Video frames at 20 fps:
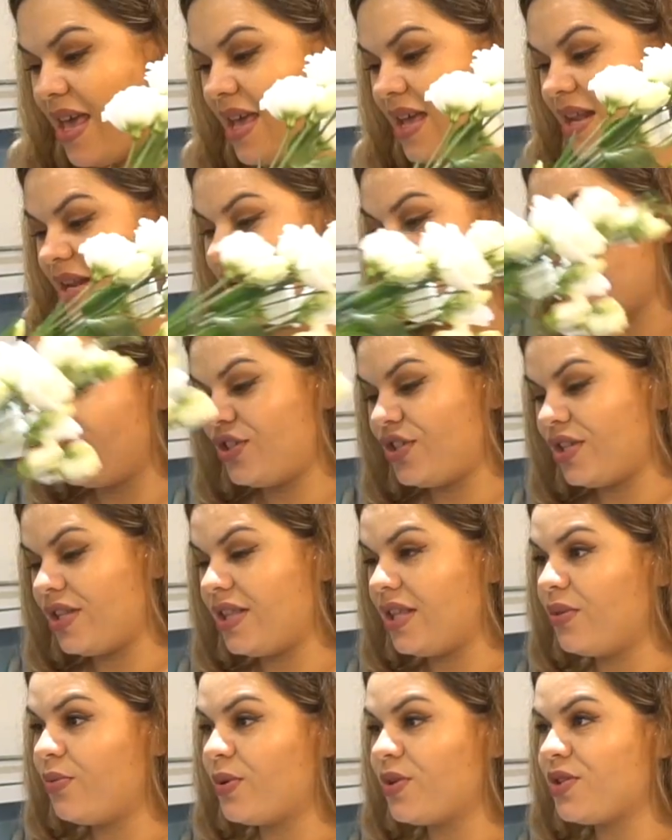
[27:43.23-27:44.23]
and she
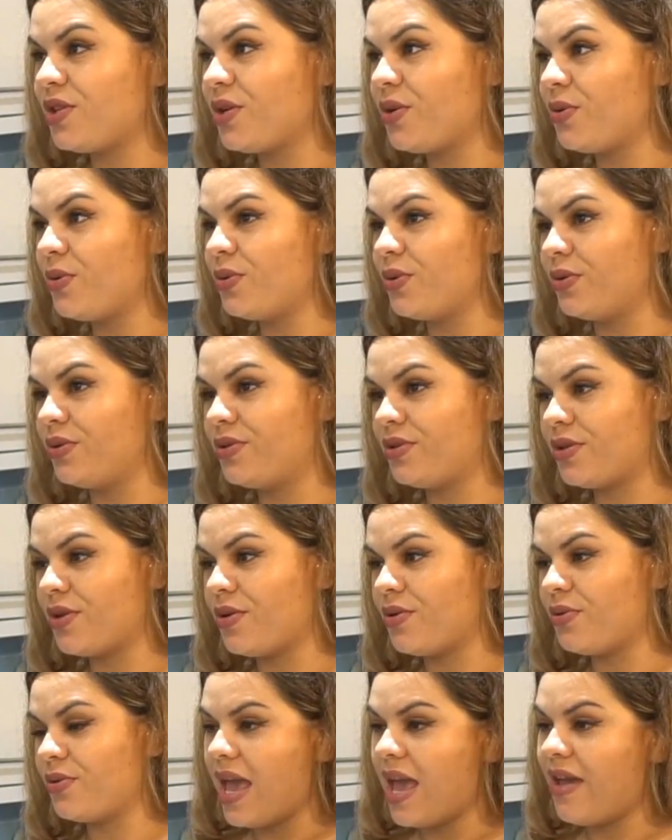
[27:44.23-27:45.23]
did what she could.
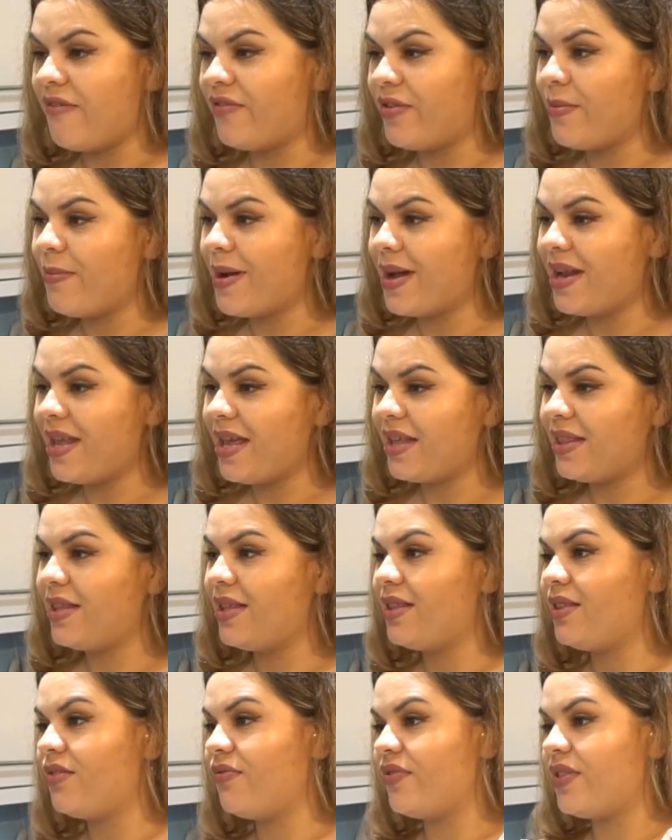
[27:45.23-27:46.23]
So everybody at the
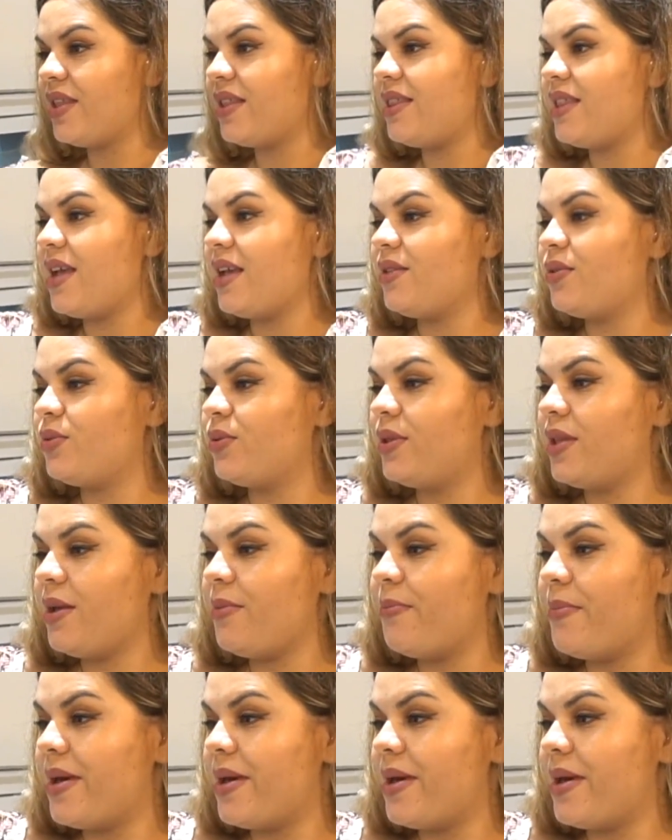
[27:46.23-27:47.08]
end of the day do their